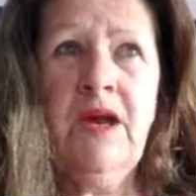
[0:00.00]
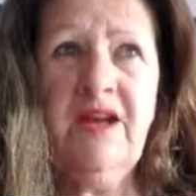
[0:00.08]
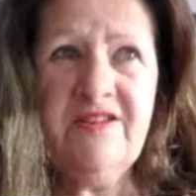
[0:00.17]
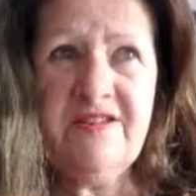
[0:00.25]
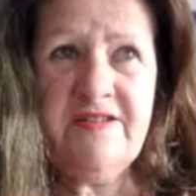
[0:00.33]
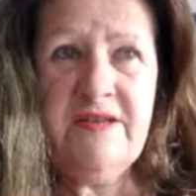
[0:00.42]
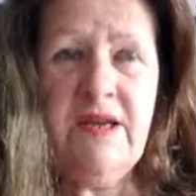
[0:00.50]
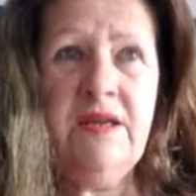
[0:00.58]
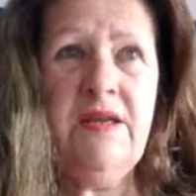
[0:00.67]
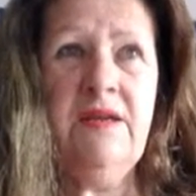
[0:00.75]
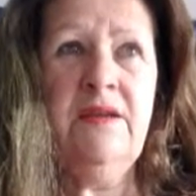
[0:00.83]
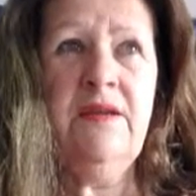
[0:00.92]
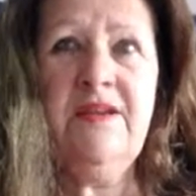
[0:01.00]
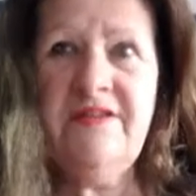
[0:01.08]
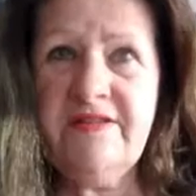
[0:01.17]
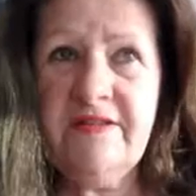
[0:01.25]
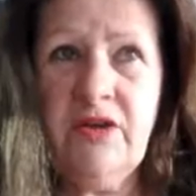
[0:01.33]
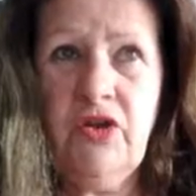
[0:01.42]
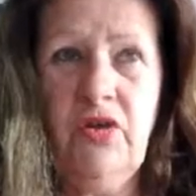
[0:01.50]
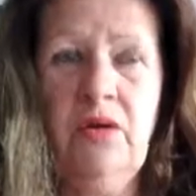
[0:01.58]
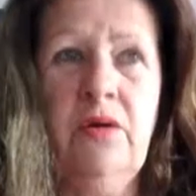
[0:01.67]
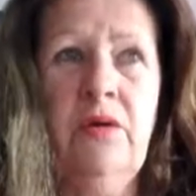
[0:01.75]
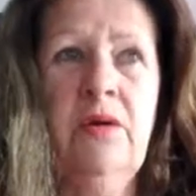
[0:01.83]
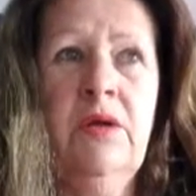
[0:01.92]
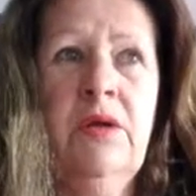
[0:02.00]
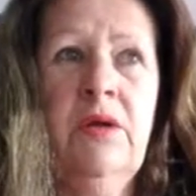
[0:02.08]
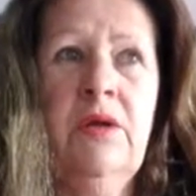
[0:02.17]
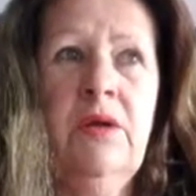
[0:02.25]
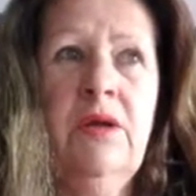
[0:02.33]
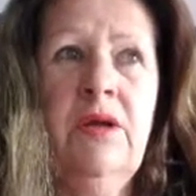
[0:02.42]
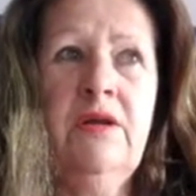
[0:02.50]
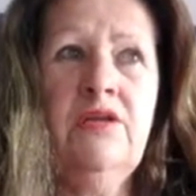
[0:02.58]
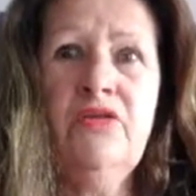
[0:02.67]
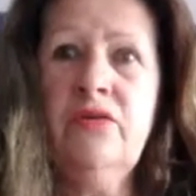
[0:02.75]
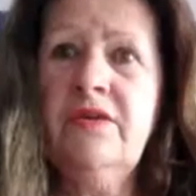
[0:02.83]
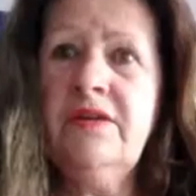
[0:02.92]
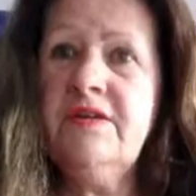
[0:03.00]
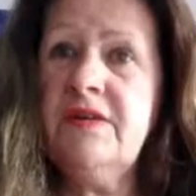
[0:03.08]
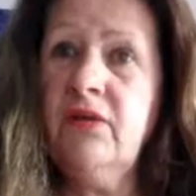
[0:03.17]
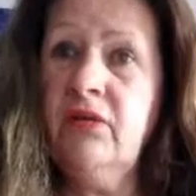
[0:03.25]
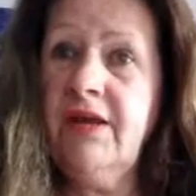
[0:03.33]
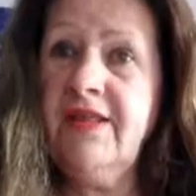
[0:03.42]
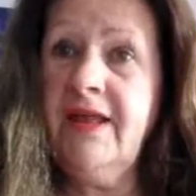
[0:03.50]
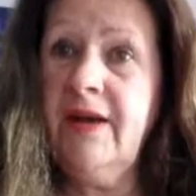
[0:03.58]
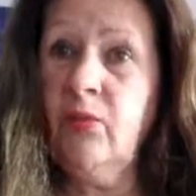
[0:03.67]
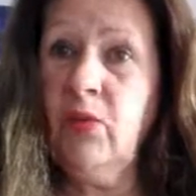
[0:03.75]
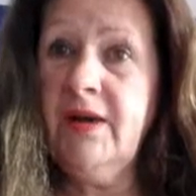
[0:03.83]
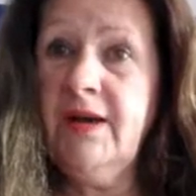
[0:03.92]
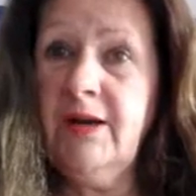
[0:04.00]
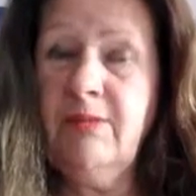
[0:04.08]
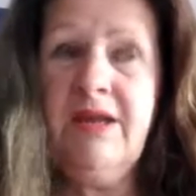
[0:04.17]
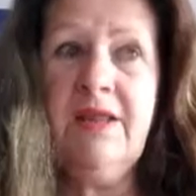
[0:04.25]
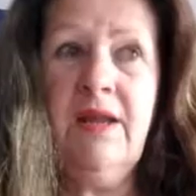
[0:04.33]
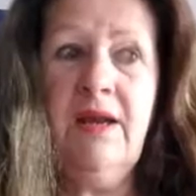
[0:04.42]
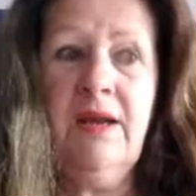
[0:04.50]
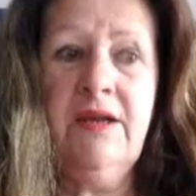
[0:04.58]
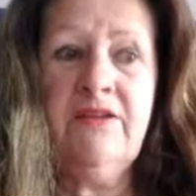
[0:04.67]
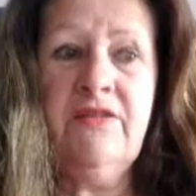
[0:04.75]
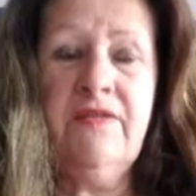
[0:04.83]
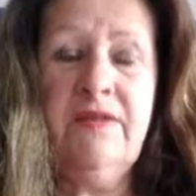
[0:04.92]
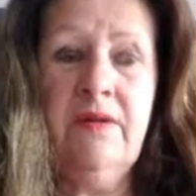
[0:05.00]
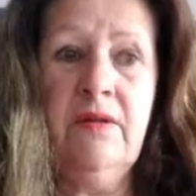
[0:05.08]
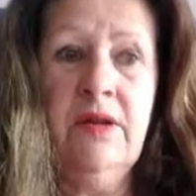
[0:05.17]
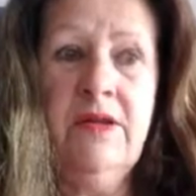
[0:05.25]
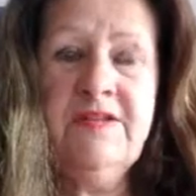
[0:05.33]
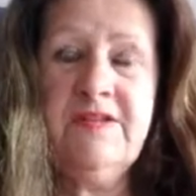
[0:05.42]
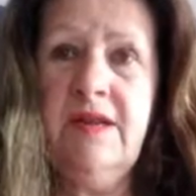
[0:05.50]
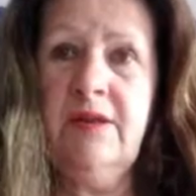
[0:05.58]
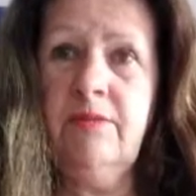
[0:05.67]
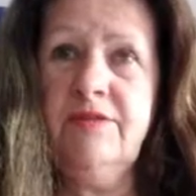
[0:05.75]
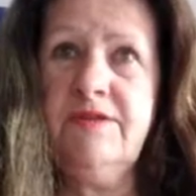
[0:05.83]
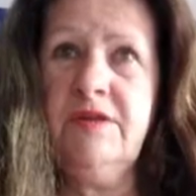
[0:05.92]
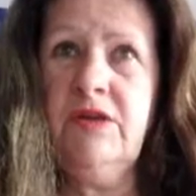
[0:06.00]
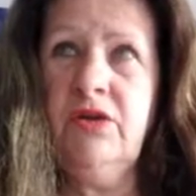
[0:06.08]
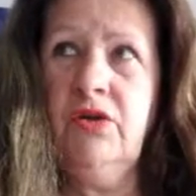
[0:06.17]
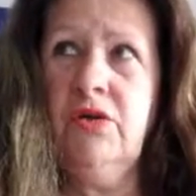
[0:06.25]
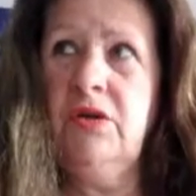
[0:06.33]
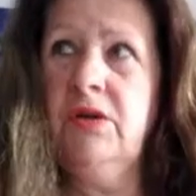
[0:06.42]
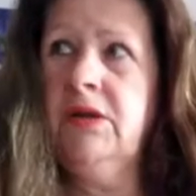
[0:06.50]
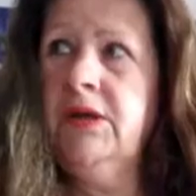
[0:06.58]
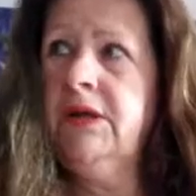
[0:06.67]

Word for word: unsteady, insecure. And the Taurians don't like that one little bit. They like to feel stable, secure,